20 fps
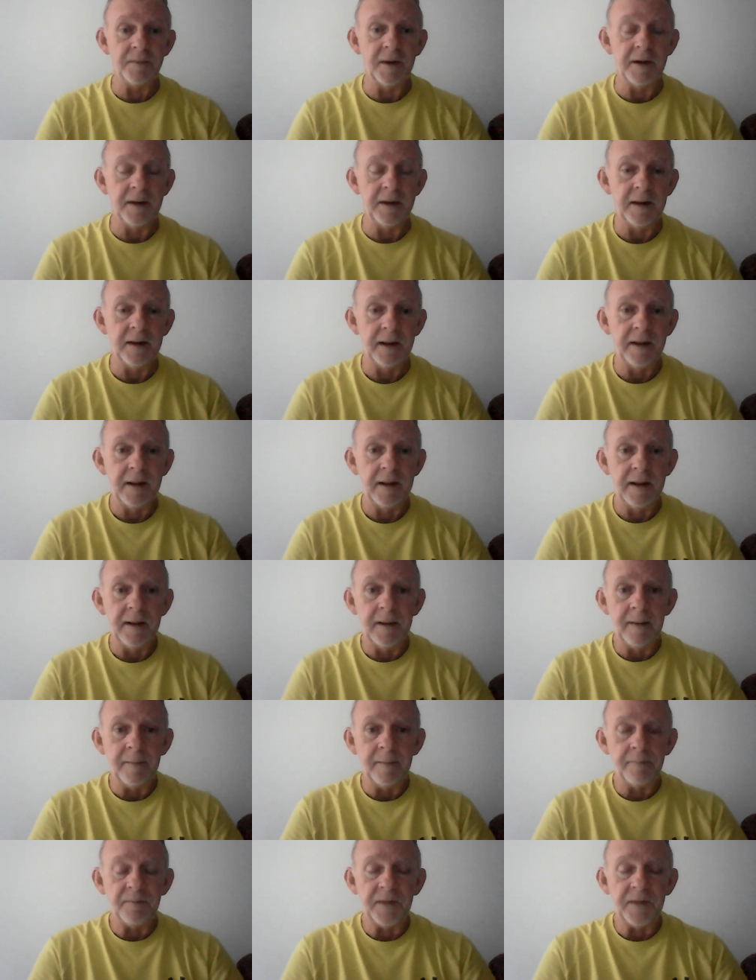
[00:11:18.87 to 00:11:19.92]
But
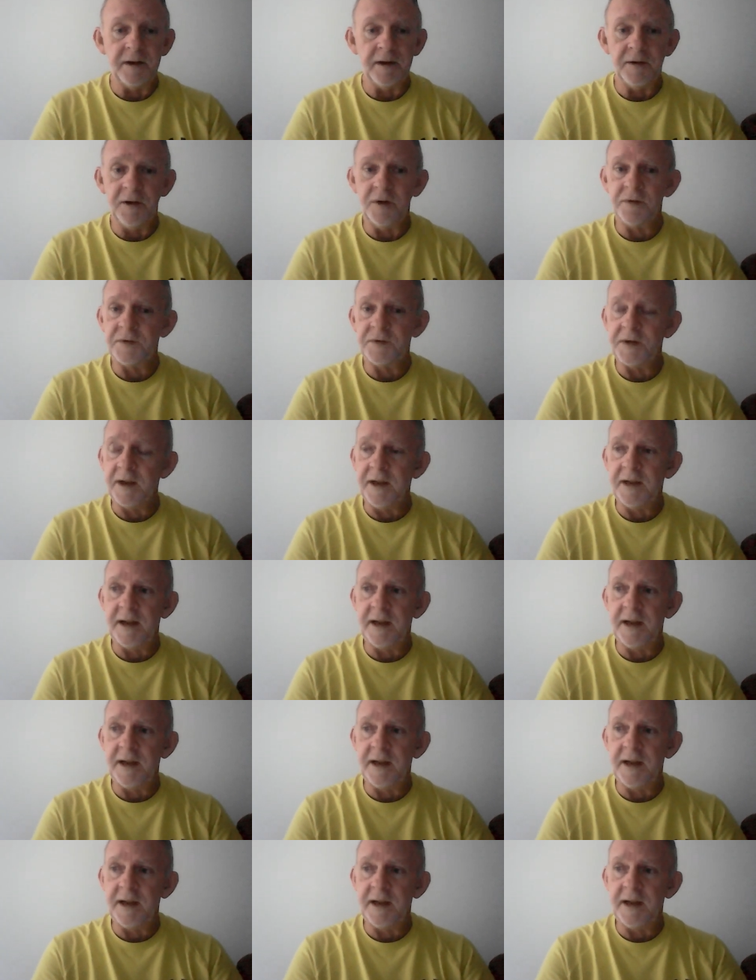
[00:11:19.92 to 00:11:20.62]
and you see